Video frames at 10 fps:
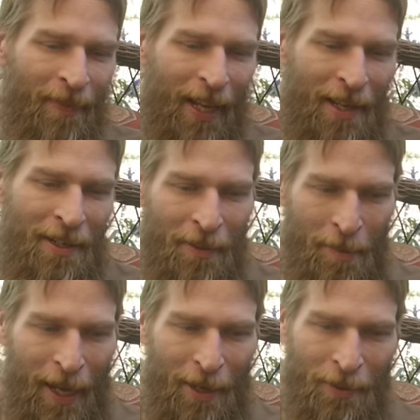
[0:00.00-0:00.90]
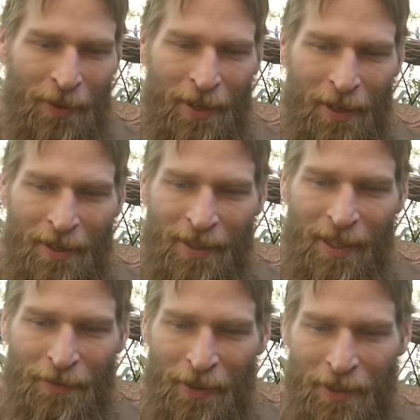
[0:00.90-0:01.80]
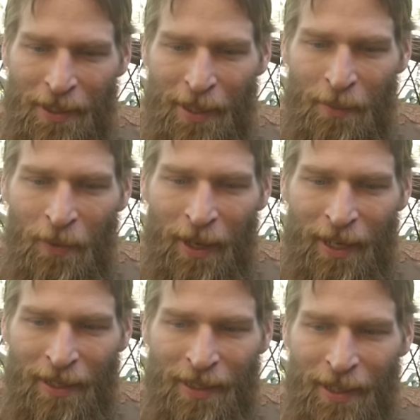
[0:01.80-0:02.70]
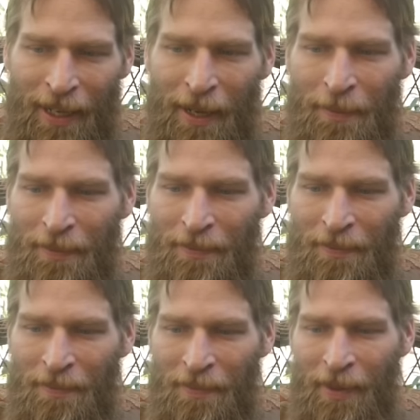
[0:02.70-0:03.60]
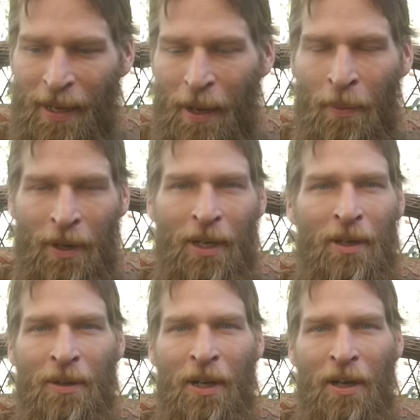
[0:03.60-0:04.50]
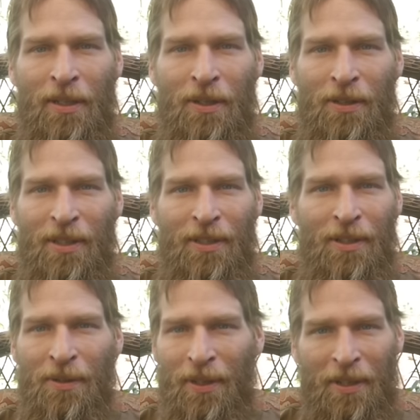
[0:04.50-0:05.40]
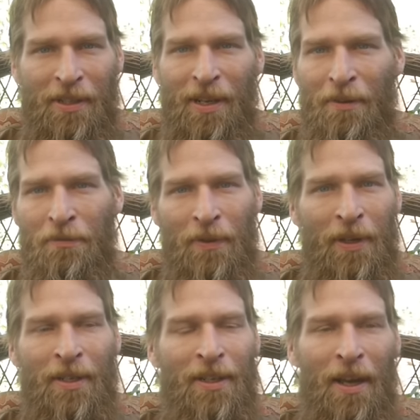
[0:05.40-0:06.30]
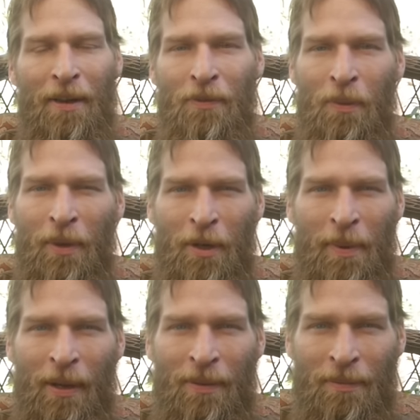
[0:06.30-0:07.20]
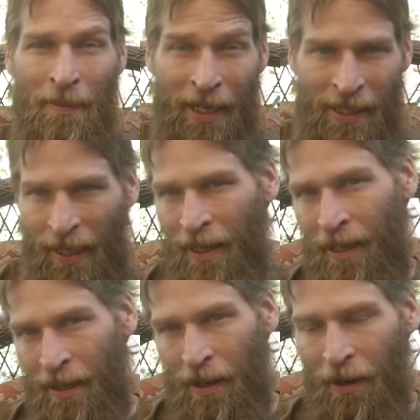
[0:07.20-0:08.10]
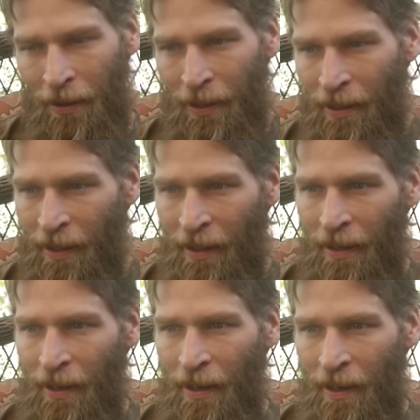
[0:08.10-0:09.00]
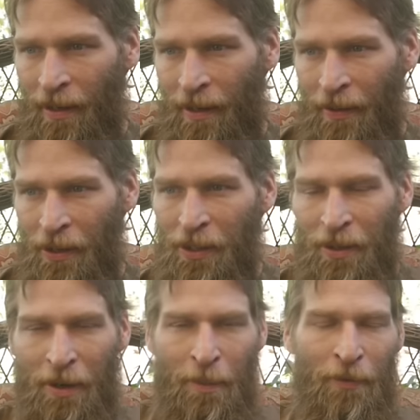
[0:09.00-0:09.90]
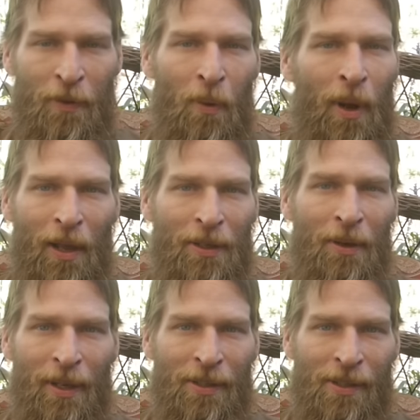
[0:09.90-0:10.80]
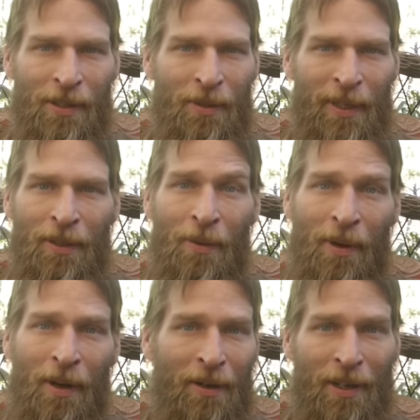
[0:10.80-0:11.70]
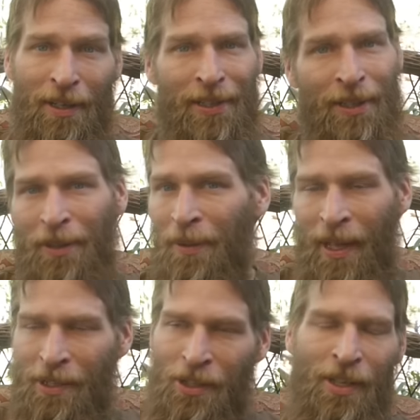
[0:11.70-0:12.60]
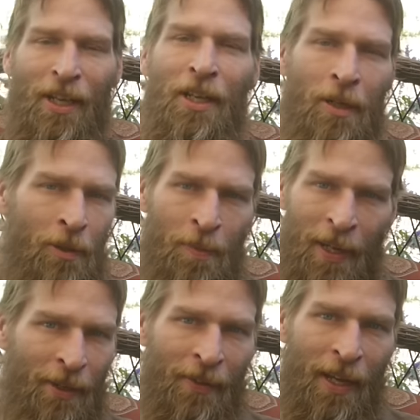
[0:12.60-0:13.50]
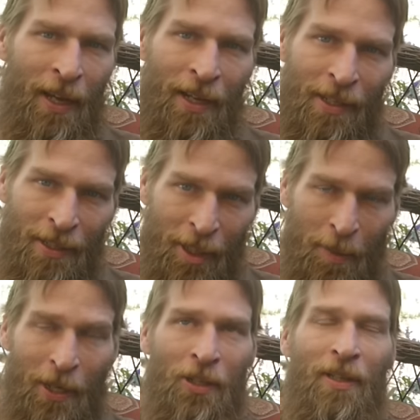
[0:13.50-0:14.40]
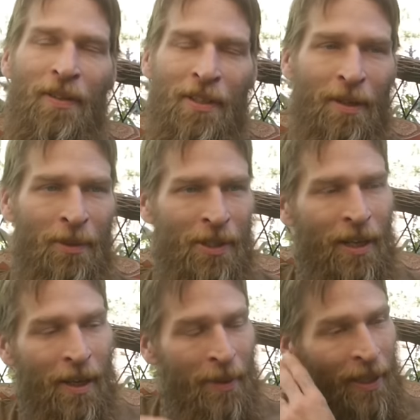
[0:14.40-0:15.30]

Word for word: And in the back with the garden, I felt the same way. It's like I'm, I, I wanted to go to concerts and do things and have fun and not have to worry about maintaining a garden. And those who know me for a while know I used to do indoor gardening too, and that's just a huge pain in the ass, especially in the summertime.